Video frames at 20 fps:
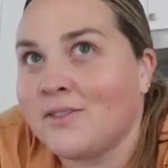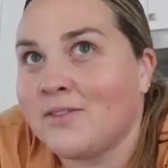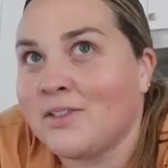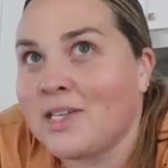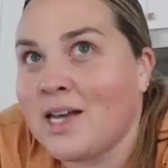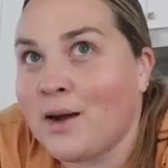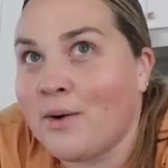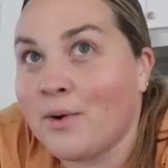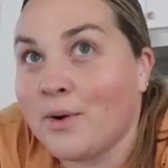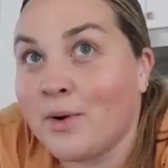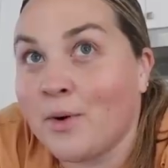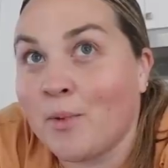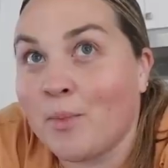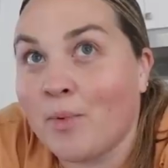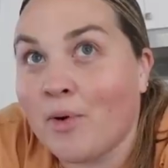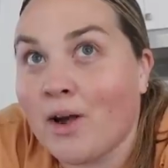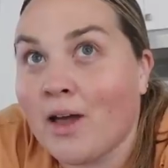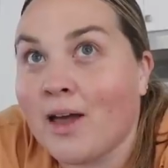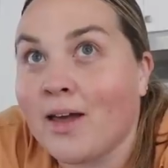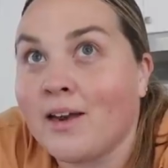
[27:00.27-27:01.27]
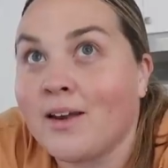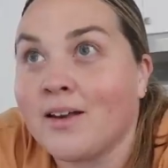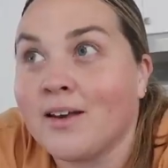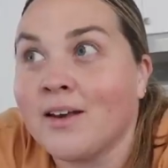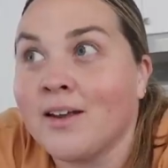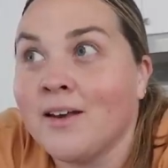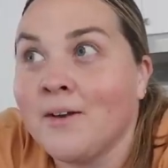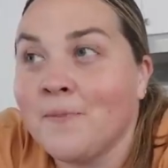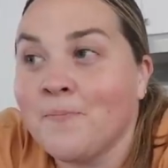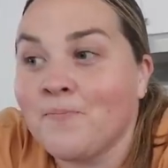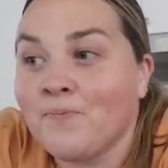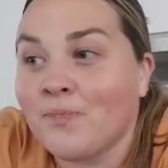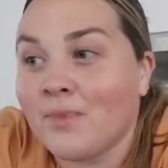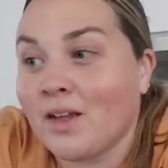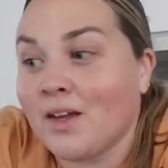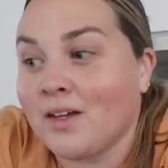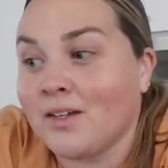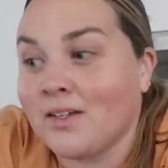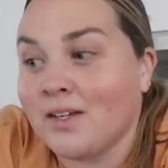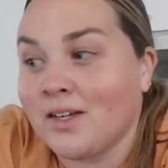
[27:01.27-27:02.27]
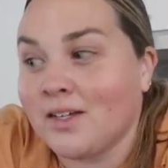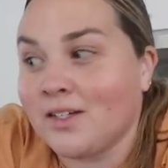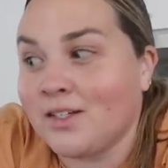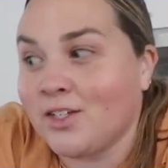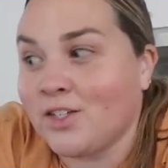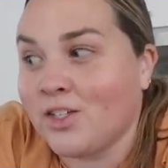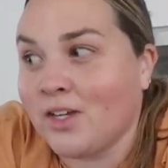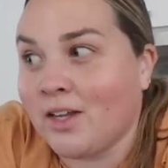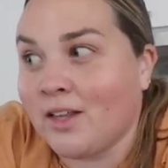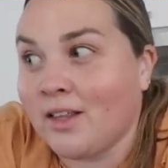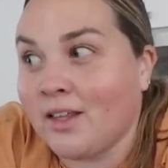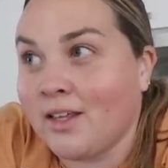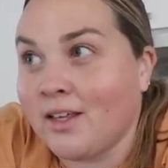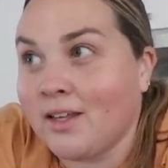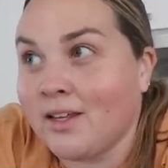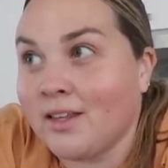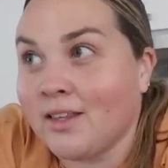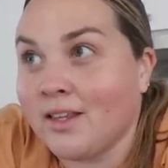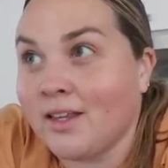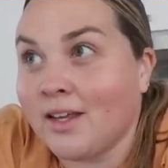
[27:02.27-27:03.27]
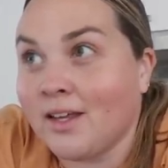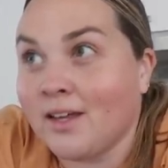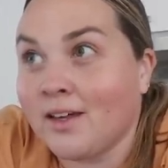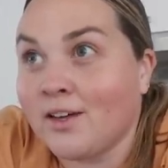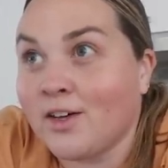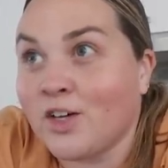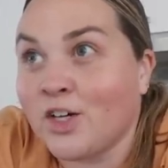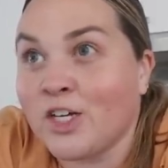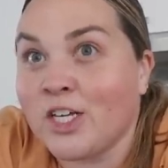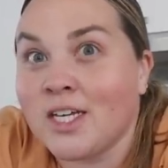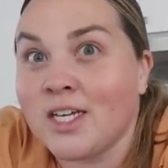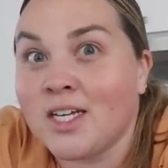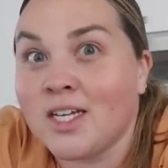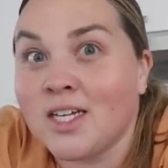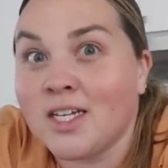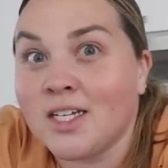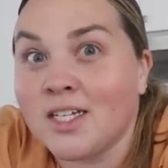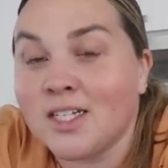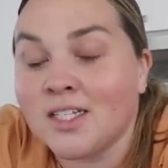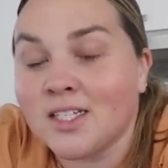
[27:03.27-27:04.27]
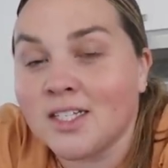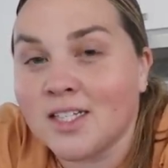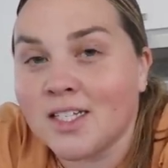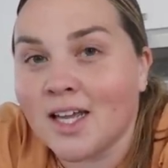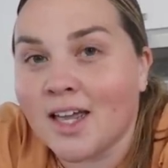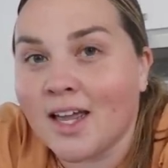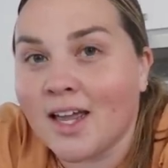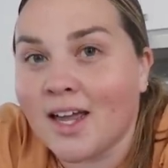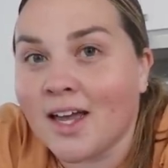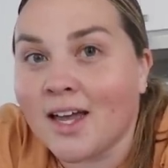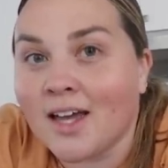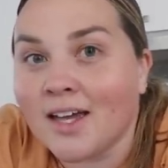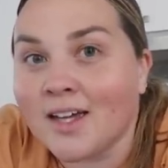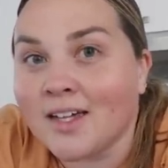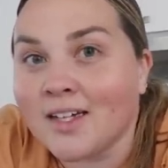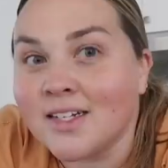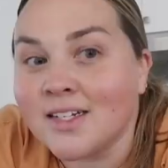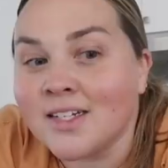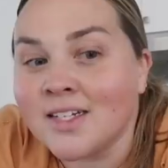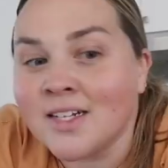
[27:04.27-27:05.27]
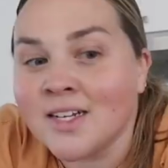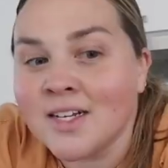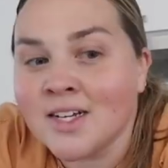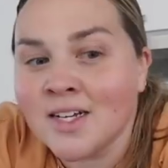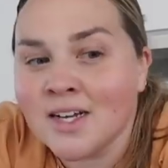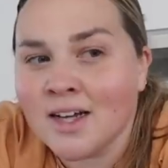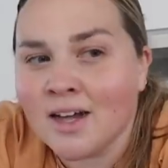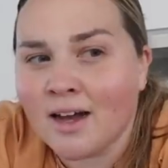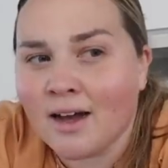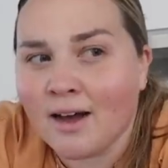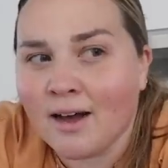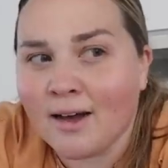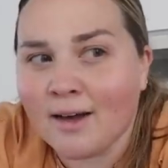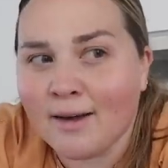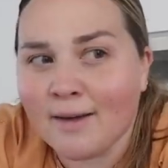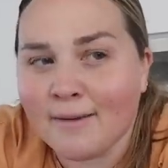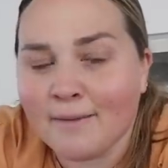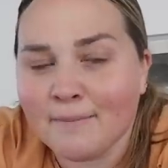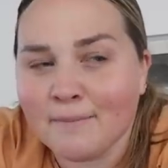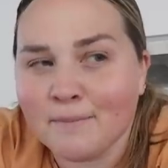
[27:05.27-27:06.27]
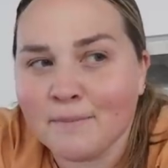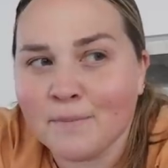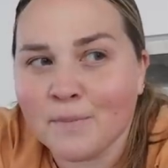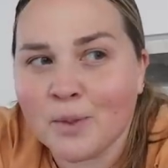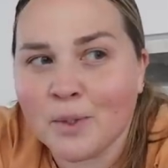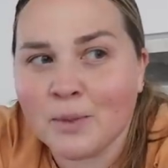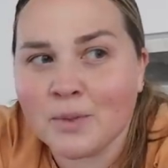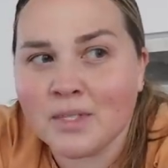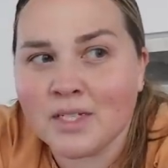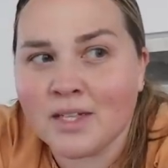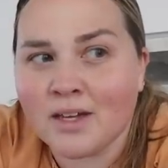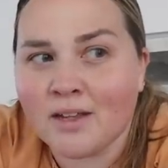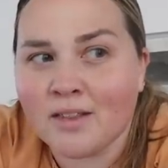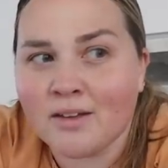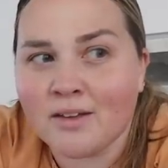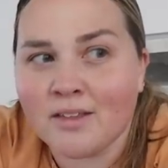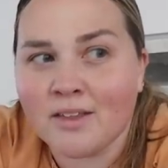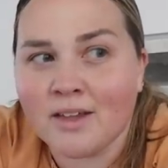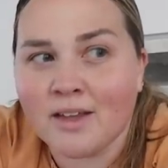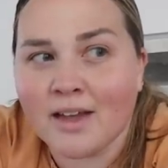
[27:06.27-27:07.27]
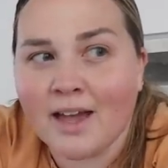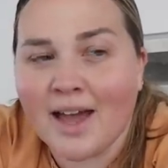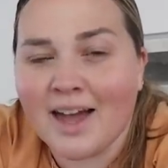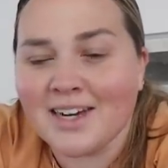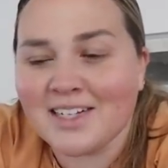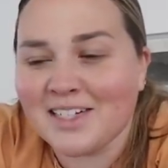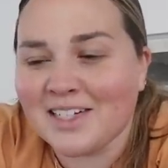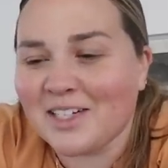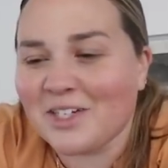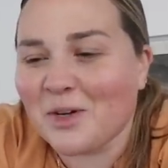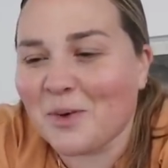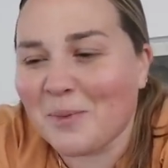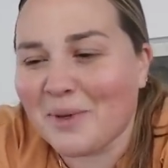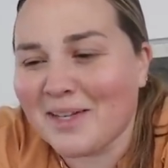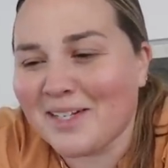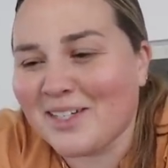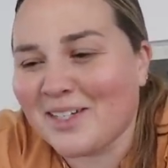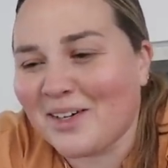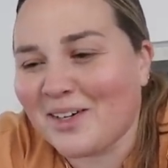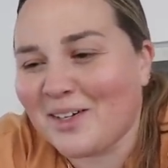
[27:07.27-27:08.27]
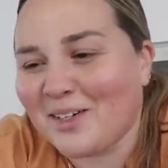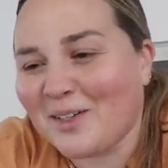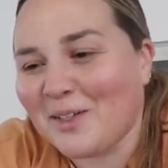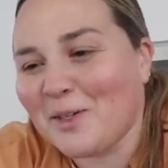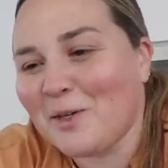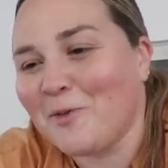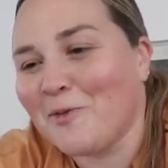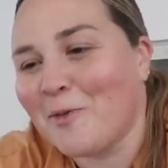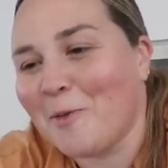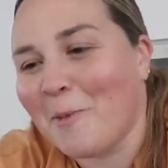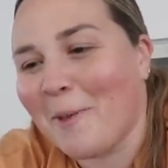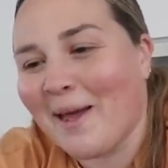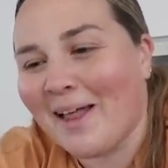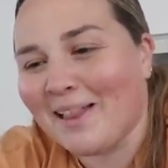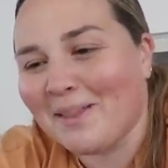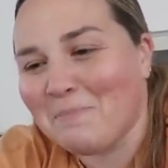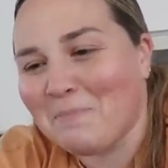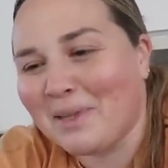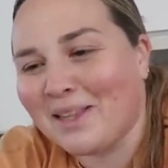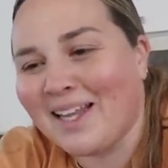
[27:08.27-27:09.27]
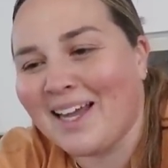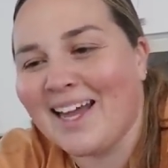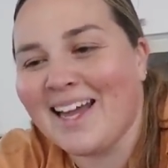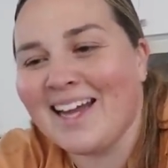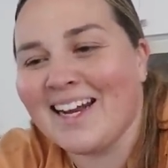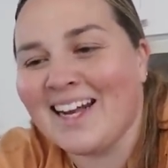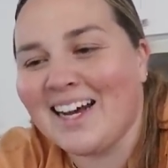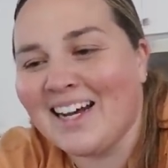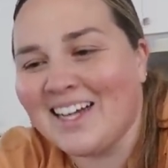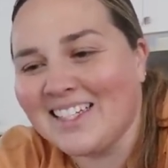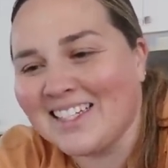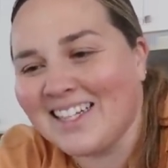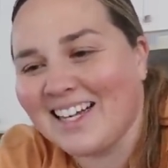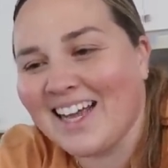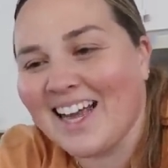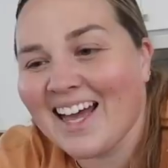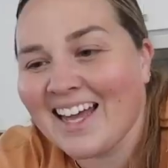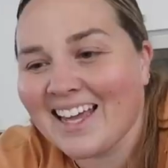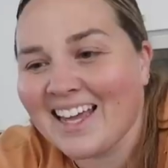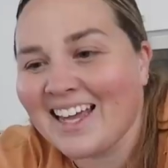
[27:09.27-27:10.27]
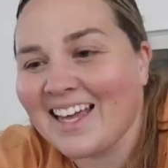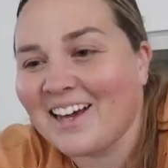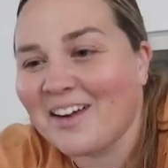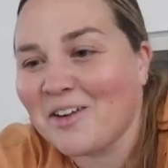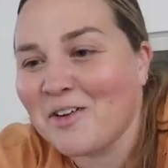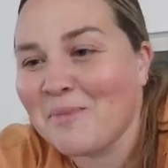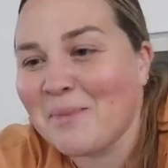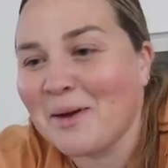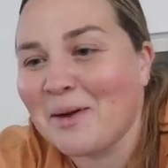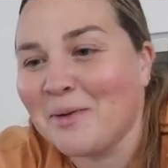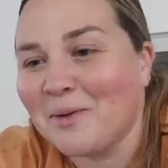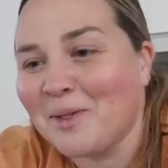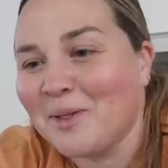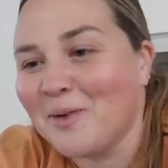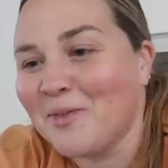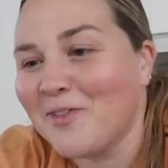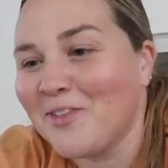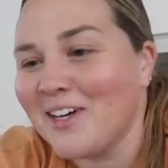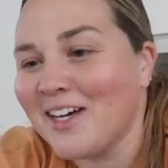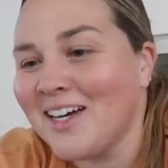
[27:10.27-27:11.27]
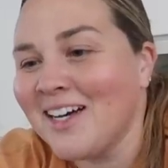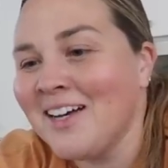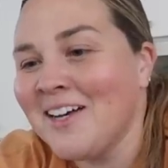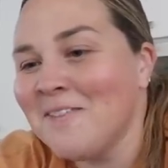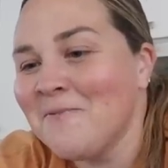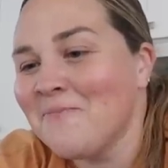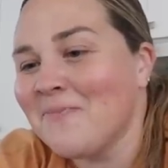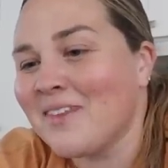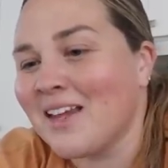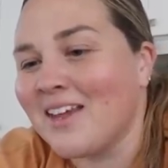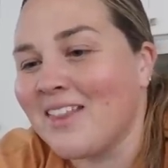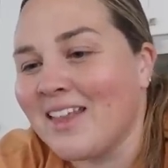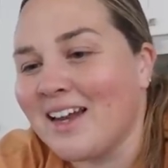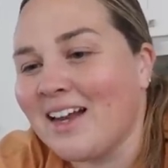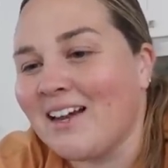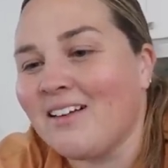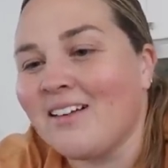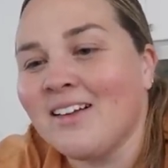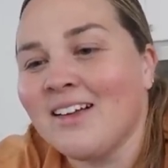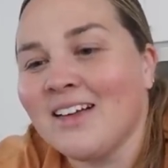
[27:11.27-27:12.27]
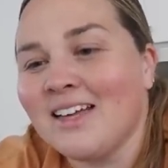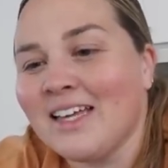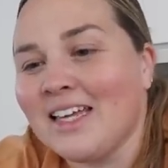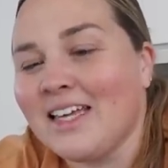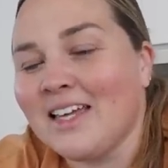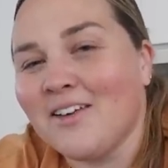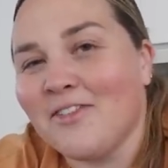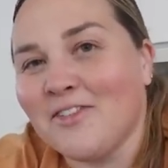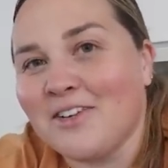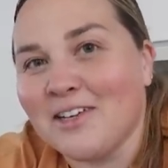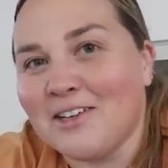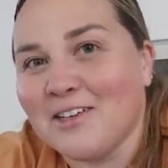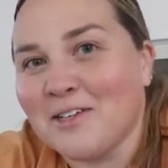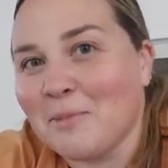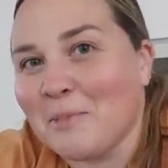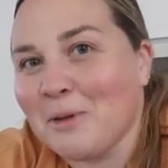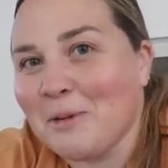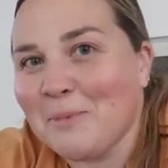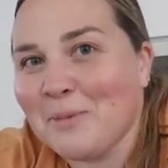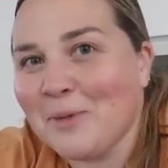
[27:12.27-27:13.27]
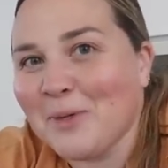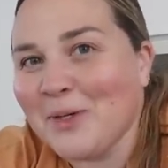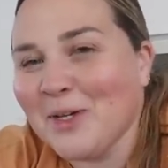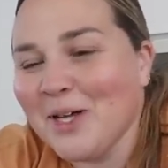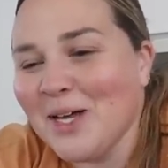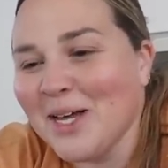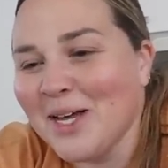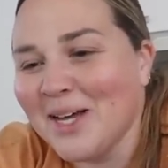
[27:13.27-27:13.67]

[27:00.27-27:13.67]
of sourdough bread and, and, and jelly and like cookies and um, what was the other thing? Ashley told me to start a loofah mail plant. I was like, heck yeah, I'll grow my own loofah and then I'll gift it to people.